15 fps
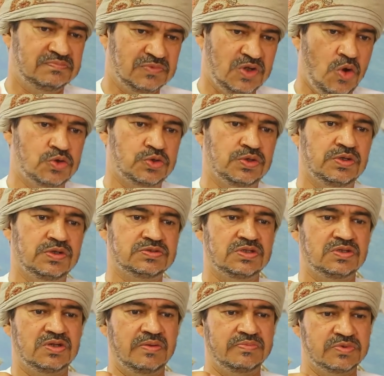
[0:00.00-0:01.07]
coaches, in
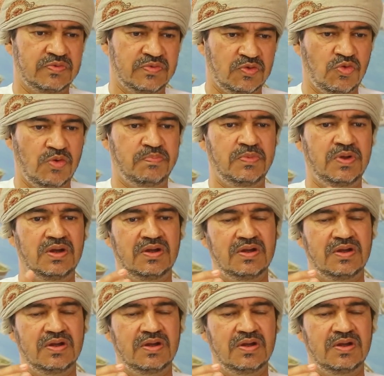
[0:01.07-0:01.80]
terms of equipment,